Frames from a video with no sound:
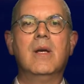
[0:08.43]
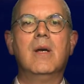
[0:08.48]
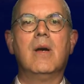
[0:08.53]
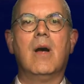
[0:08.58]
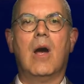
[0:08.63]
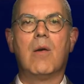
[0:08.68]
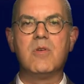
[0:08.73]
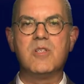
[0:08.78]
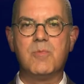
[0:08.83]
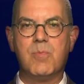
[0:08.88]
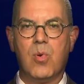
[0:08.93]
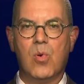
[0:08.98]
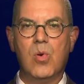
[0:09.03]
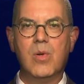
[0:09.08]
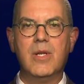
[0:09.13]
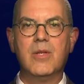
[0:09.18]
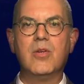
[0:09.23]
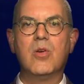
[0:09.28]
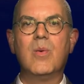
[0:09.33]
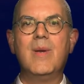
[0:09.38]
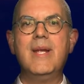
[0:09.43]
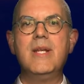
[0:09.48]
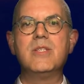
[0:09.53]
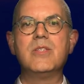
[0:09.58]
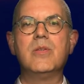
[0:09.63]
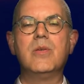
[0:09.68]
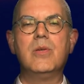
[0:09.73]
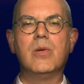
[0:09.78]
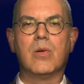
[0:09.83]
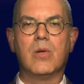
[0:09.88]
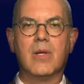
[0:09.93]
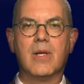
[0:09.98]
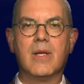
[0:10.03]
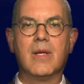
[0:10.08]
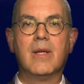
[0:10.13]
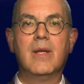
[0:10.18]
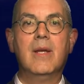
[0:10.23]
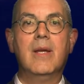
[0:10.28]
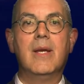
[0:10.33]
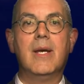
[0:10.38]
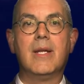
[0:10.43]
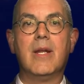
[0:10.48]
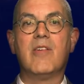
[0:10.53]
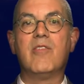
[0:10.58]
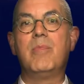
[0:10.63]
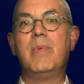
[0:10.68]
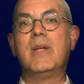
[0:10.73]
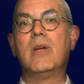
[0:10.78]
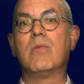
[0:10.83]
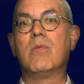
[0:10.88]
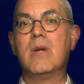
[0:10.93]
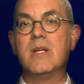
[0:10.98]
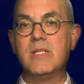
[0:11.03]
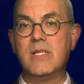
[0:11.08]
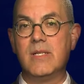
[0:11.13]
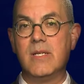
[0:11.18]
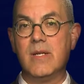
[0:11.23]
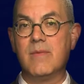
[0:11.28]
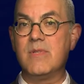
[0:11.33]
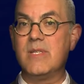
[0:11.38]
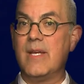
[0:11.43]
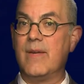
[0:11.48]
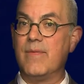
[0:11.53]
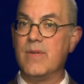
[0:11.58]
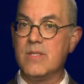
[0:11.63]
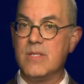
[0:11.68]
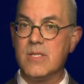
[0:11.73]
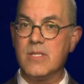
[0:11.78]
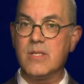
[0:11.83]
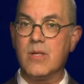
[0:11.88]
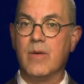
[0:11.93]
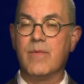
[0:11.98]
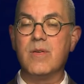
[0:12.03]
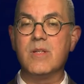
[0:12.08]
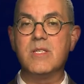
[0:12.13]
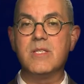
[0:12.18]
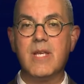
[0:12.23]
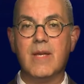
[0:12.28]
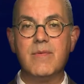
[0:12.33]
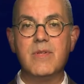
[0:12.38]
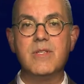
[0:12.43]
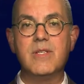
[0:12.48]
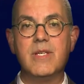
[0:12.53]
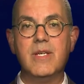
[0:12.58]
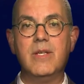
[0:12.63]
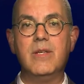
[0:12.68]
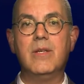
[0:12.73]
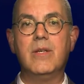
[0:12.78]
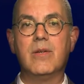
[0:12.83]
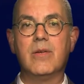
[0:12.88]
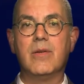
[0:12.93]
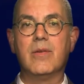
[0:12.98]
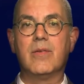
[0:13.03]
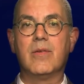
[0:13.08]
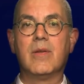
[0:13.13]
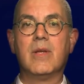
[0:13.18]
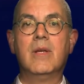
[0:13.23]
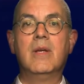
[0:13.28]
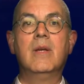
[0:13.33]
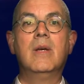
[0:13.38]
I was born in Queens, New York, and I've been a resident of San Francisco for 17 years.